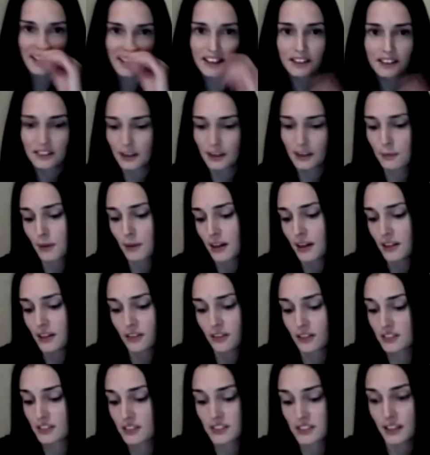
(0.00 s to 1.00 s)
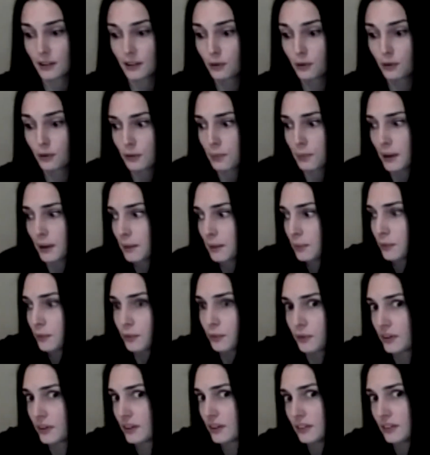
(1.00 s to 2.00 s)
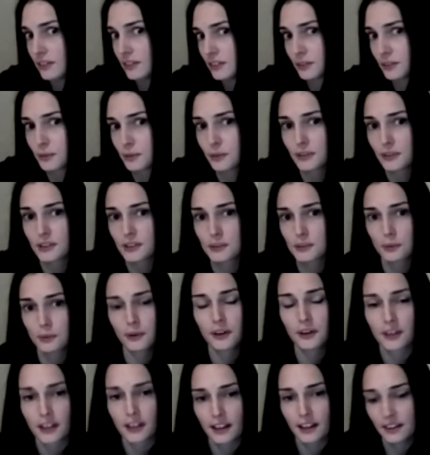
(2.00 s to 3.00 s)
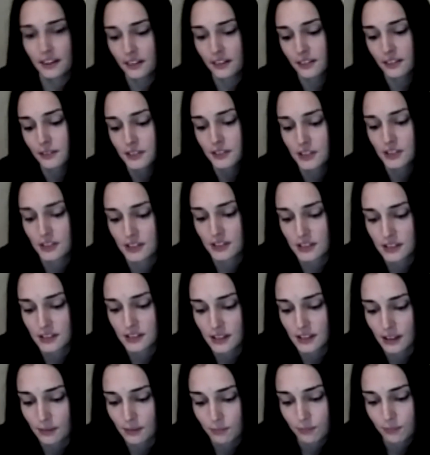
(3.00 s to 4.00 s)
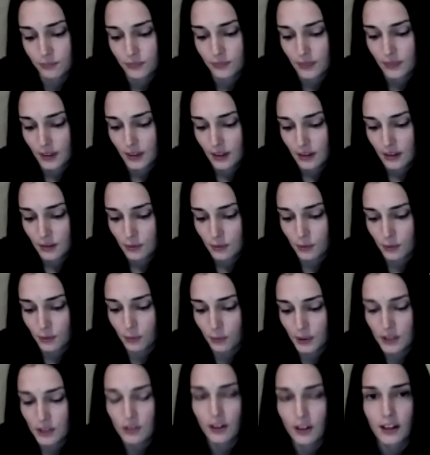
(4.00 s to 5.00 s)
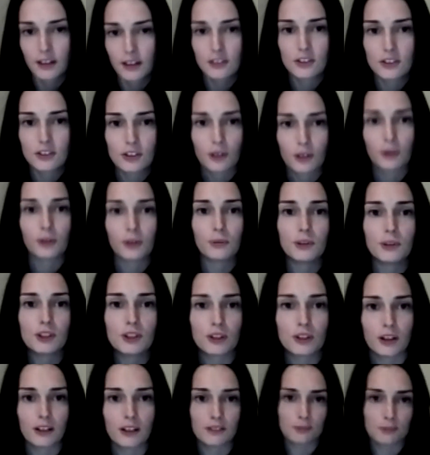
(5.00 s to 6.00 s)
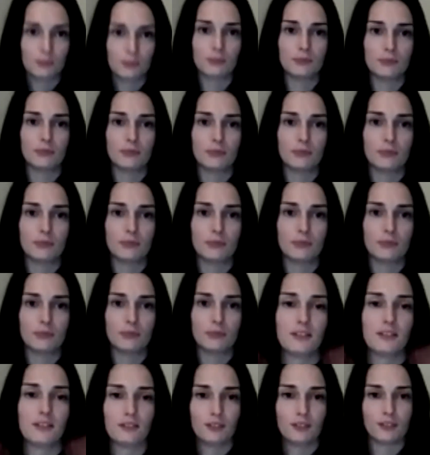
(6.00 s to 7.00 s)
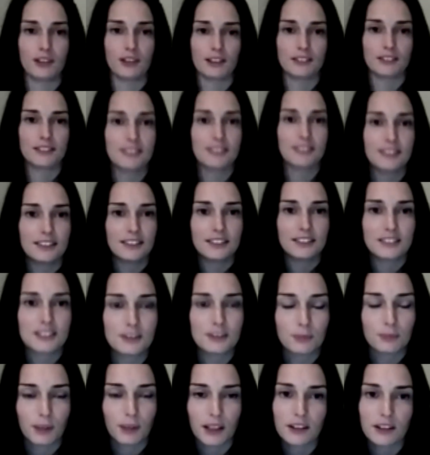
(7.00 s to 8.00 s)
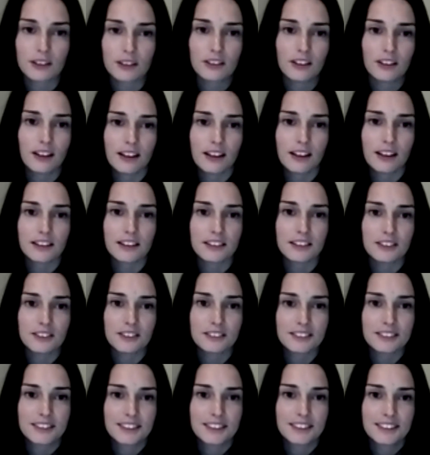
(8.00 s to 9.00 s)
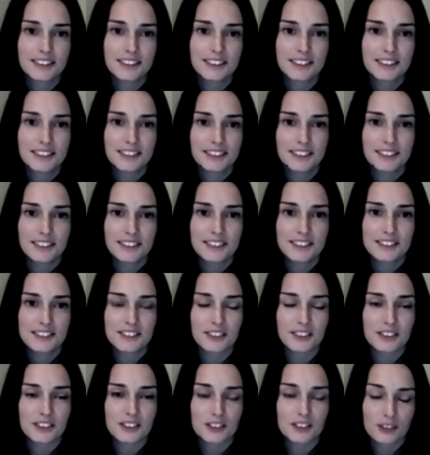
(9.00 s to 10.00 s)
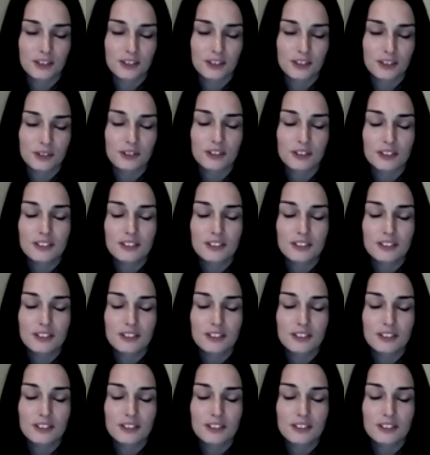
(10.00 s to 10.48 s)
They might not see all the people that do all this work either, which is what we try and show. We try and get everyone to meet the client, so it's good.